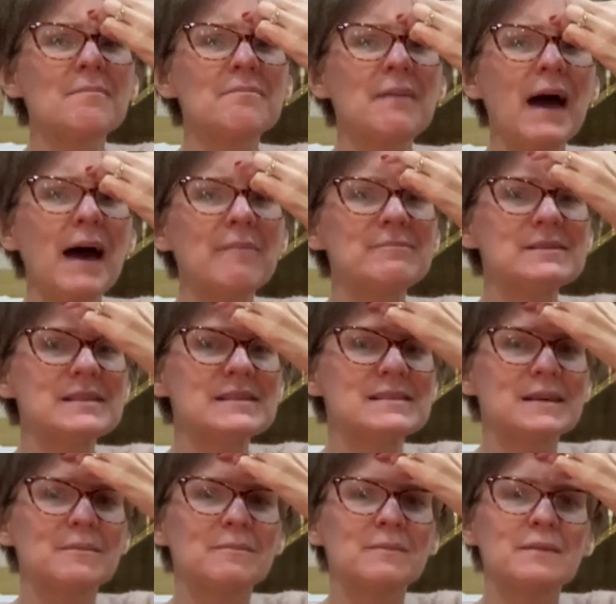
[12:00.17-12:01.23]

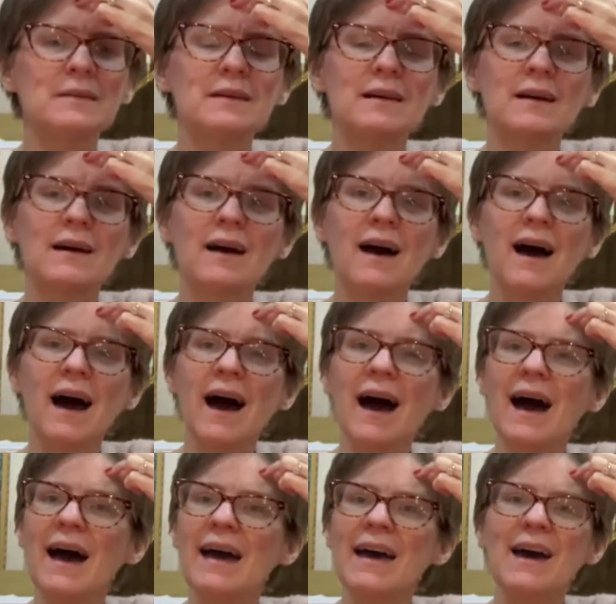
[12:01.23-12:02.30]
baptism.
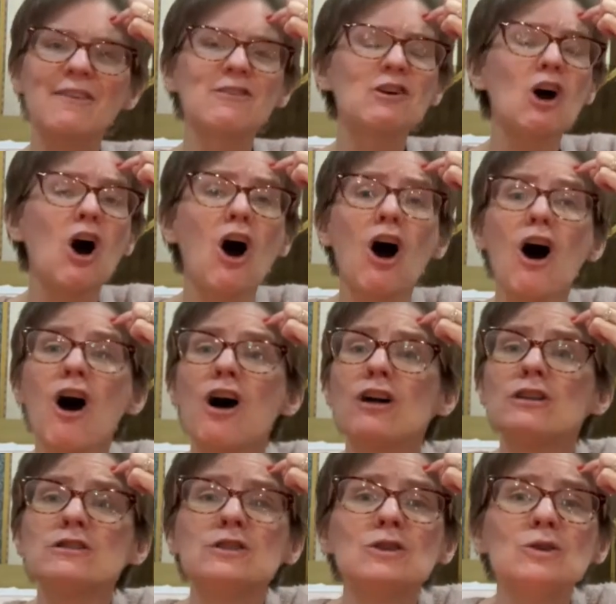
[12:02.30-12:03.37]
I have
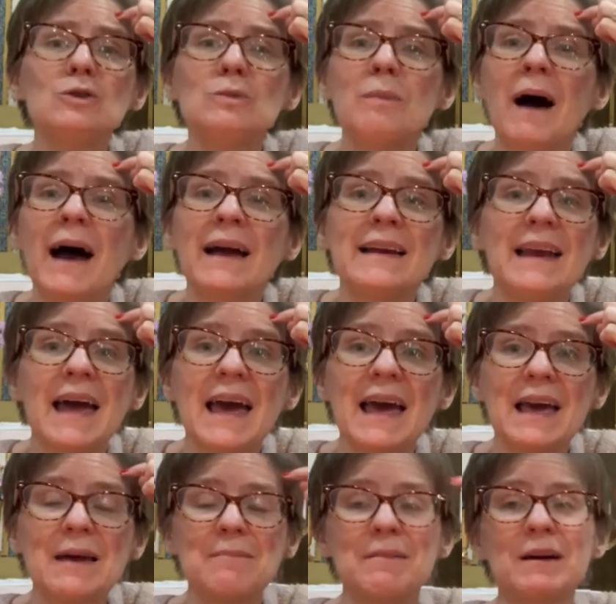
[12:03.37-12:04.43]
called you by
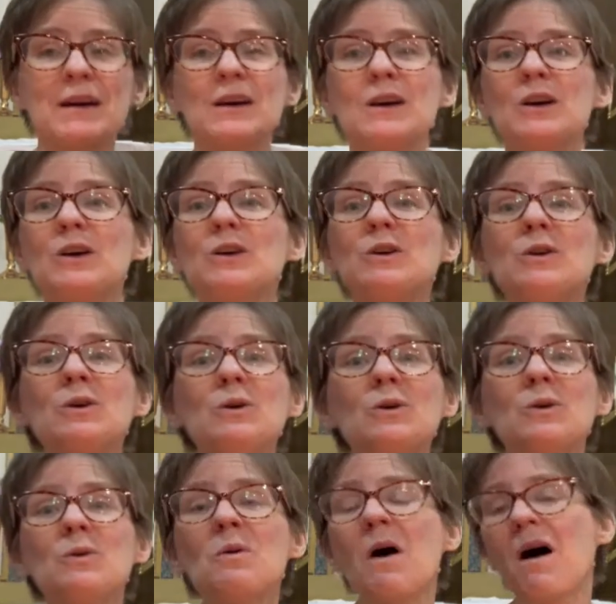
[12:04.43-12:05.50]
name.
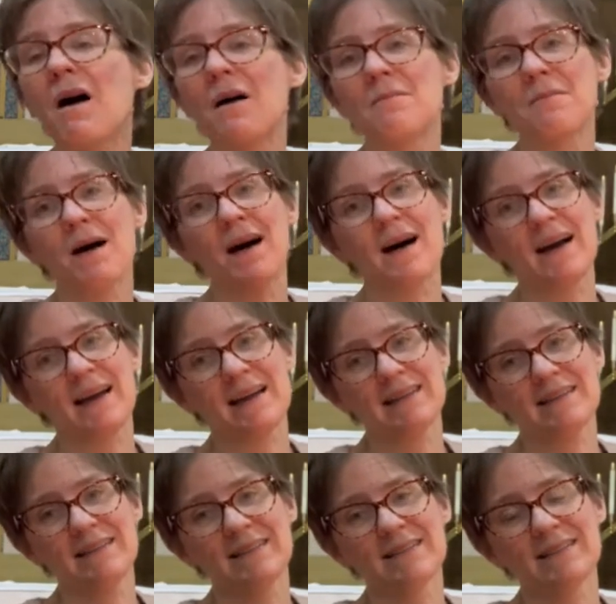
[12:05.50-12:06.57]
You are mine.
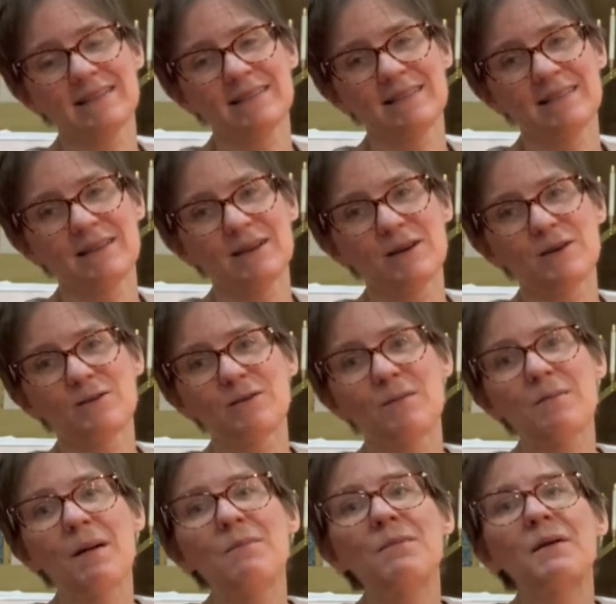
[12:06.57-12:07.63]

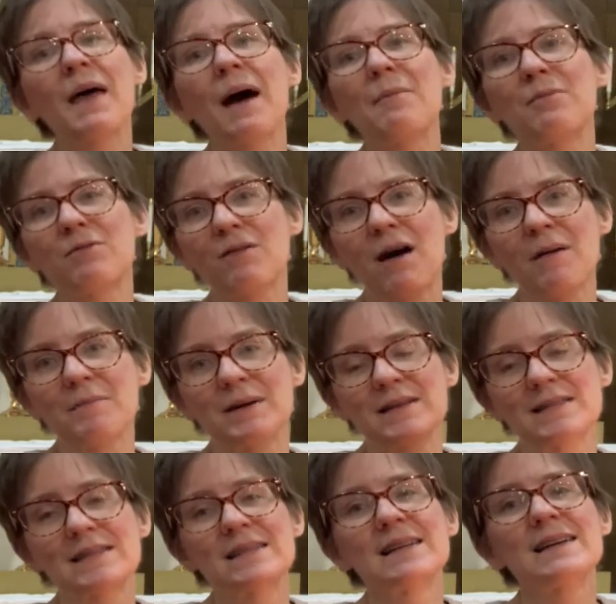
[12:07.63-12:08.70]
Remember that
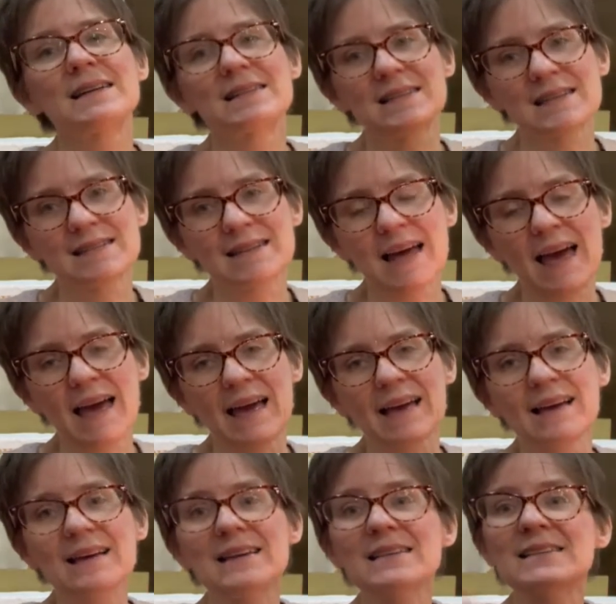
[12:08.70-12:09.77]
promise today.
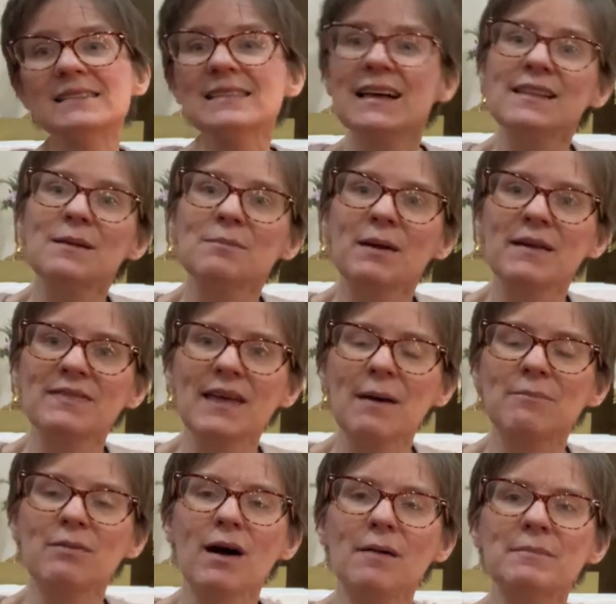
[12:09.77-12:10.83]
Celebrate
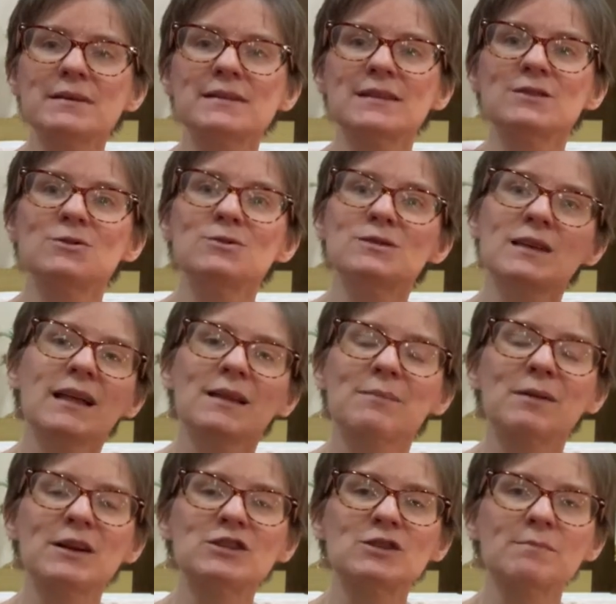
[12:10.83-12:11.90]
that promise as you
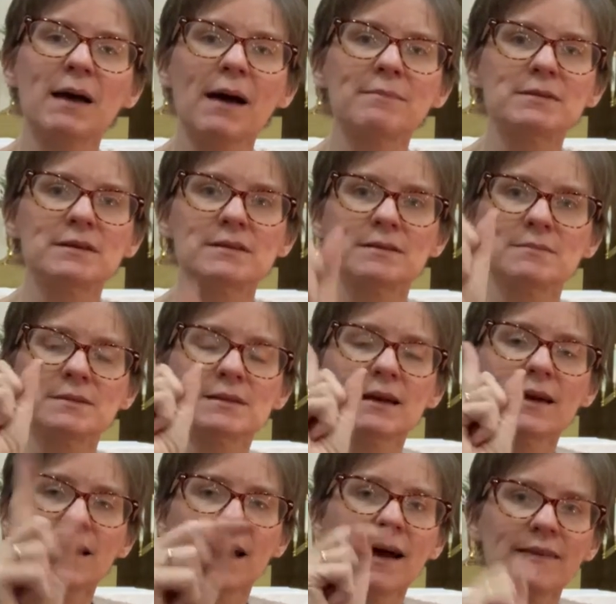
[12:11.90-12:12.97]
celebrate your baptisms.
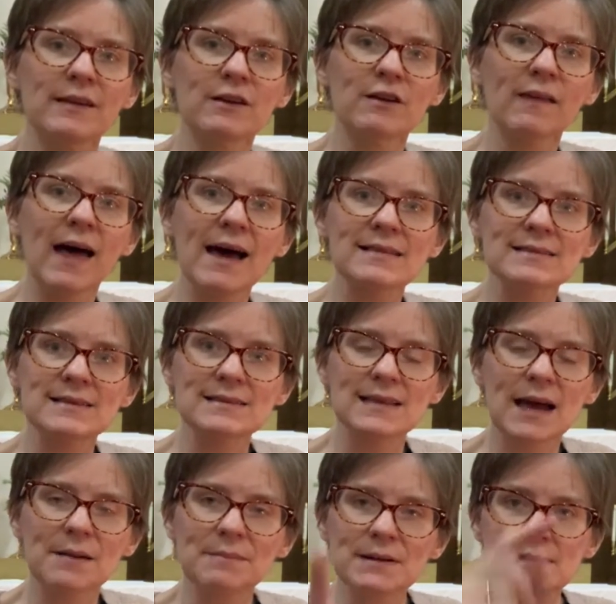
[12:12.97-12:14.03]
And then your last
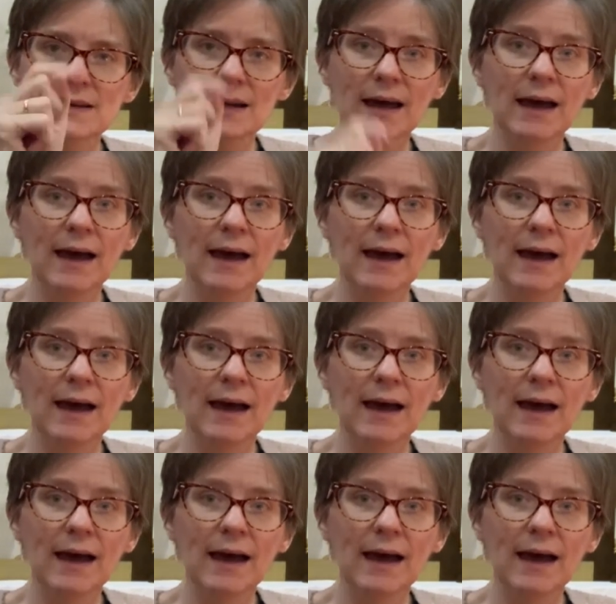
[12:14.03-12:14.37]
assignment